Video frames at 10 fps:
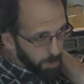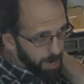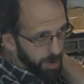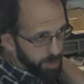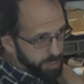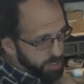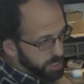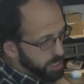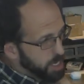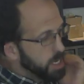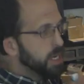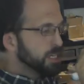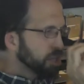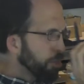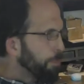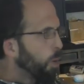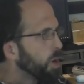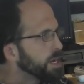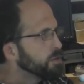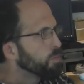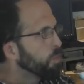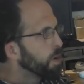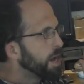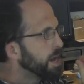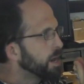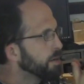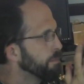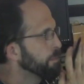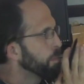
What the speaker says: our parents to the point where